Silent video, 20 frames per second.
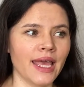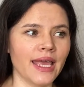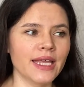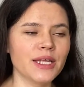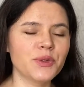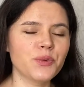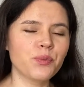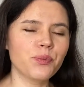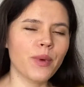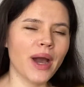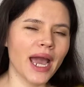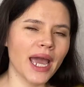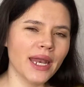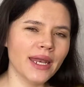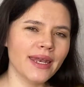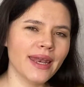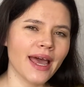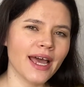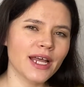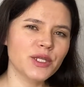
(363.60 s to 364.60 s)
It
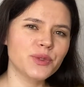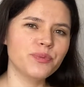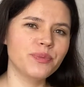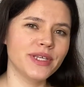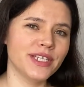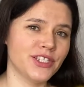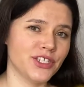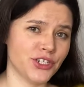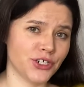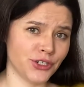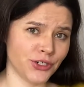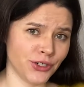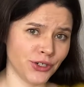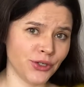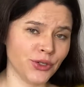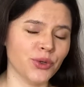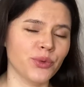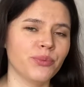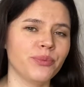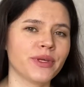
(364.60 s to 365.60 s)
might not be
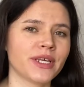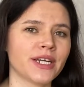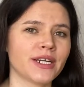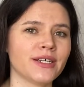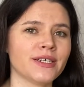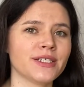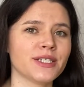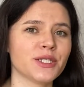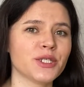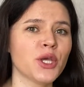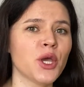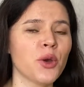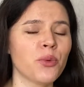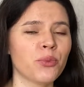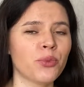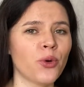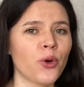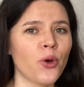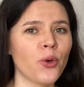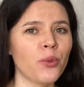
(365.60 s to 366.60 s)
true because
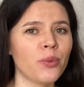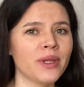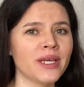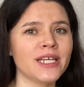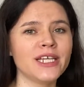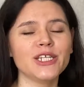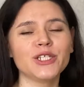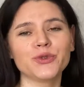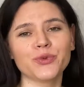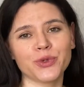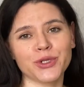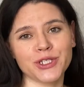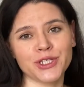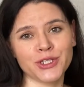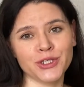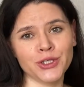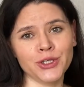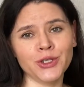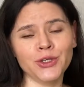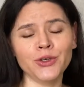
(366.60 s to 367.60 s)
probably it
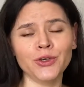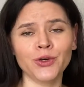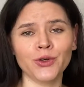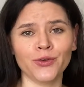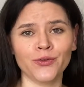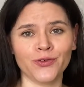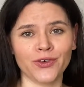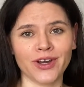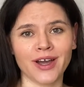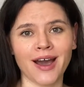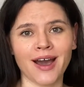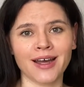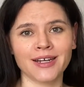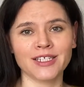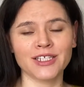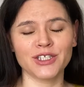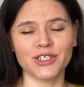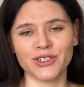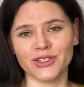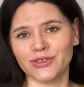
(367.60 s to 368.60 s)
was you who
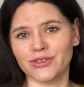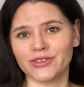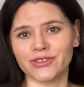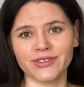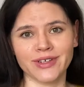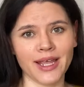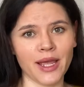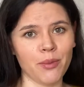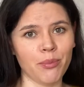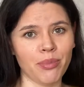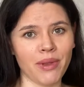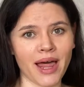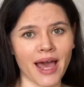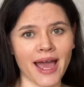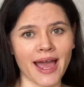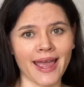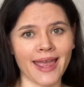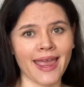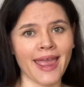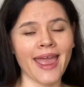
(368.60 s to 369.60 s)
forgot to
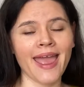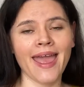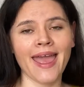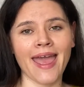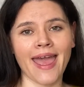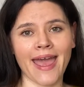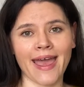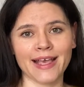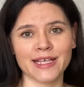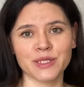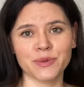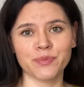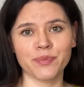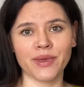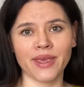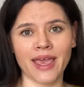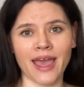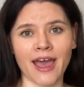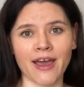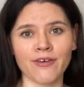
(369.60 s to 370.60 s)
reapply
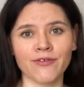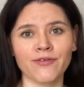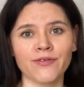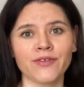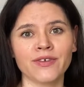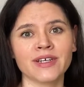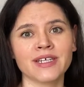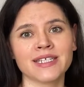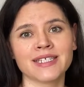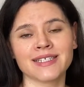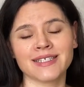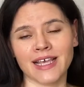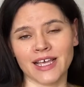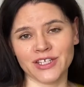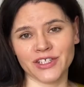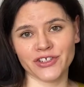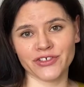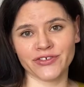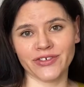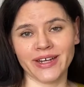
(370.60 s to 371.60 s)
SPF
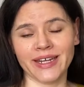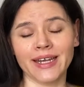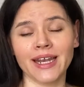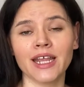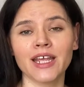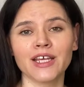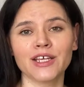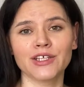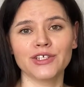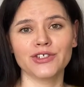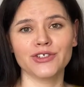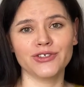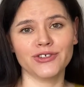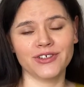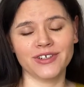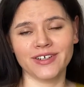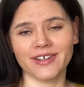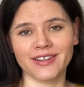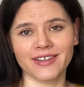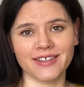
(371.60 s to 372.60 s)
sunscreen
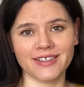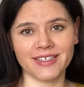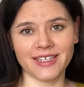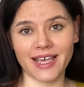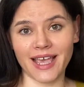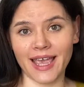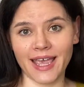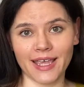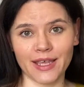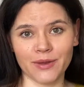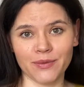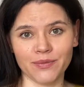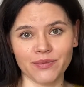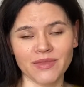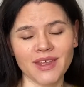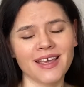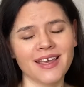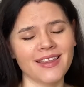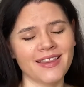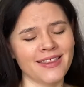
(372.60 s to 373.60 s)
during the day.
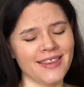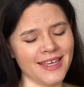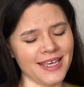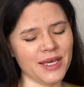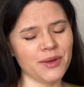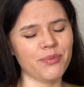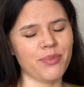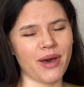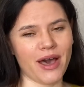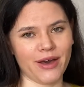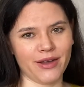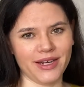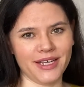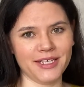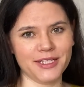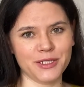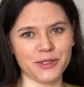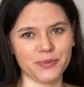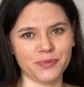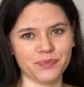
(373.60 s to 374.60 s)
Think about
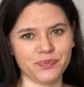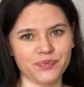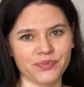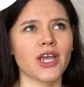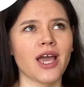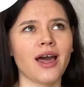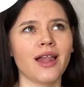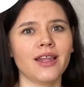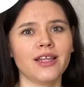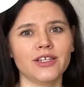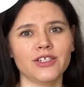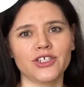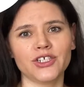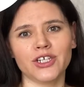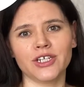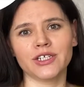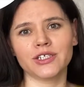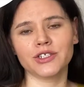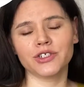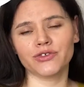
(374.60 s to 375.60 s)
it.
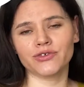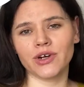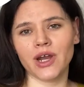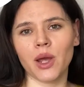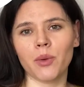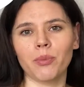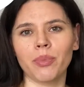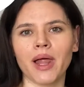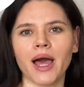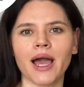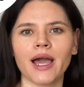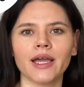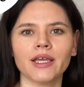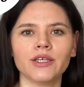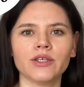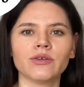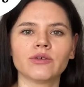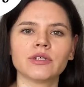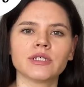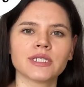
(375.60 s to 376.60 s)
Challenging to
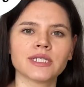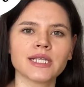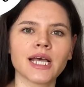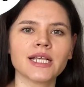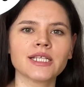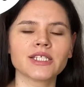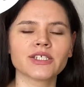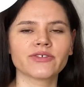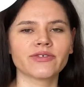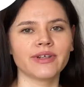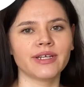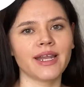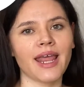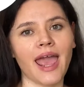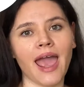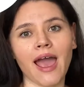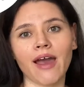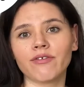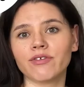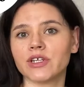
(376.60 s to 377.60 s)
reapply your
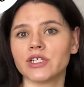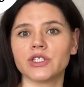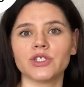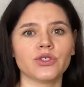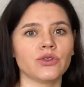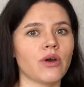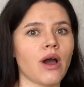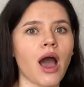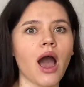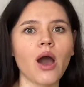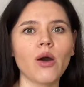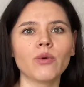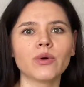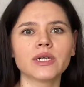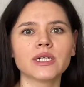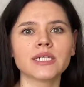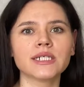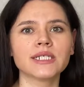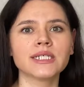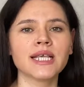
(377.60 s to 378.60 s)
sunscreen every two
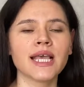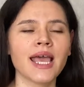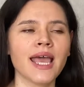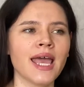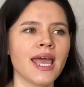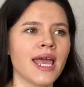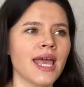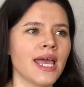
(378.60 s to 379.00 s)
hours.